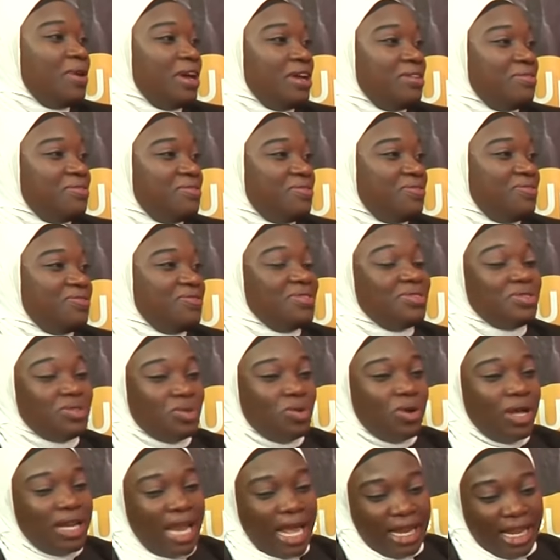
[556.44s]
wife. the wife.
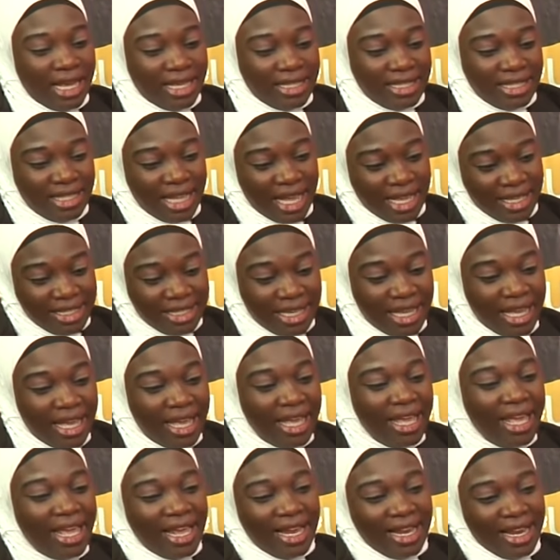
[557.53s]
So they say. there's the
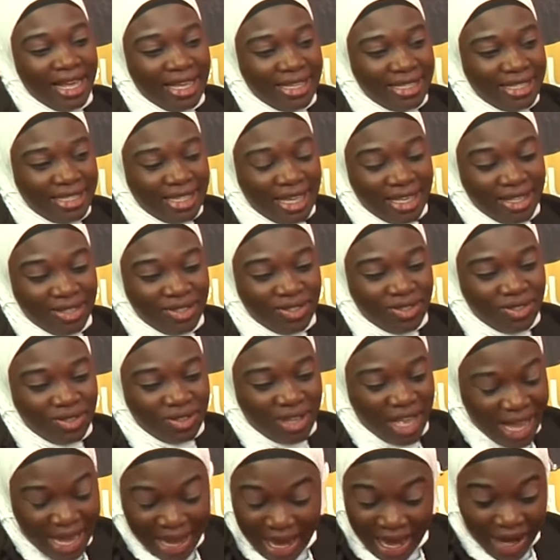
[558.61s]
there's a there's
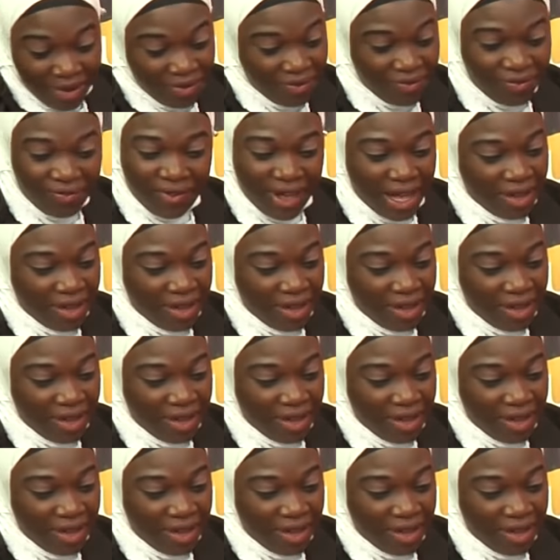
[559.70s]
a, I've